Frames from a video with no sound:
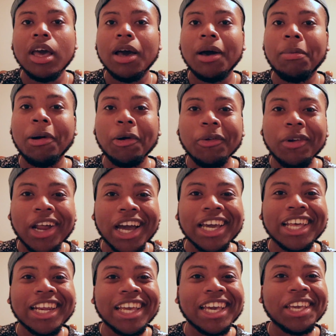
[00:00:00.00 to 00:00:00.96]
about
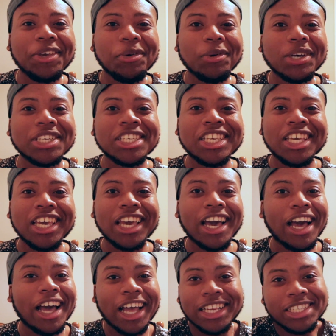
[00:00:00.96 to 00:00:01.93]
not getting in
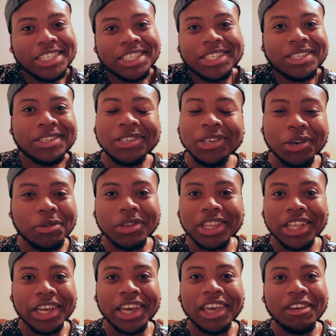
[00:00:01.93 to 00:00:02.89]
USC, I just took
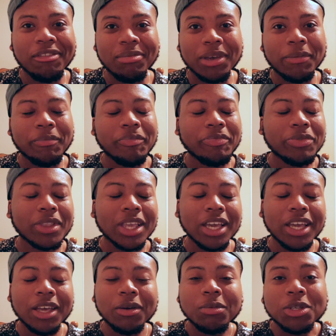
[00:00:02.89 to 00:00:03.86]
what they gave me,
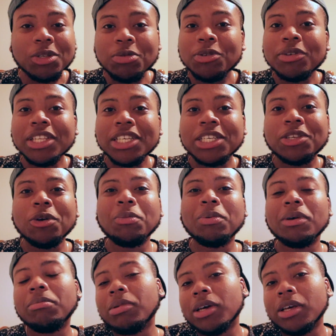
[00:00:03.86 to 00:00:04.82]
which was really
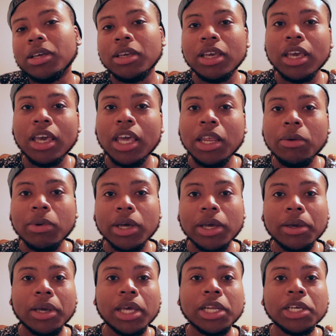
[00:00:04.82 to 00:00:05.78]
stupid, but
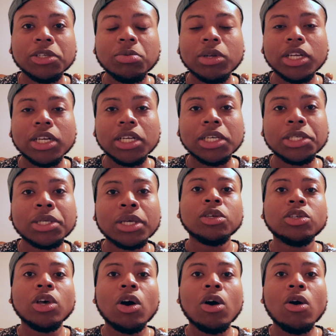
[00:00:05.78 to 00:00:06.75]
anyway, it is what it is.
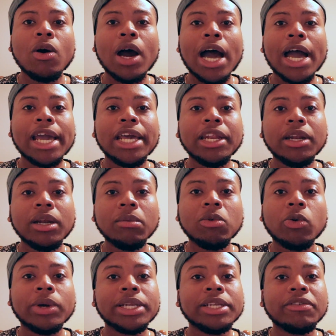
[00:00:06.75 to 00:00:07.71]
So I ended
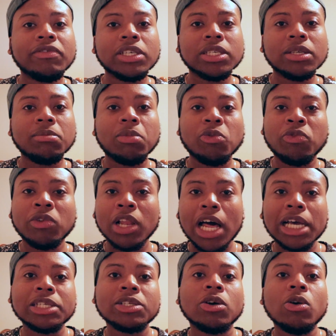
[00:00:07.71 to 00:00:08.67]
up going to visit both
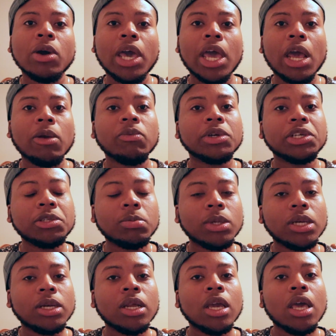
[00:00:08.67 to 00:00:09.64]
Glasgow and
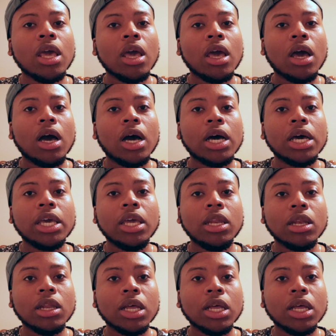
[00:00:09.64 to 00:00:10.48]
Richmond in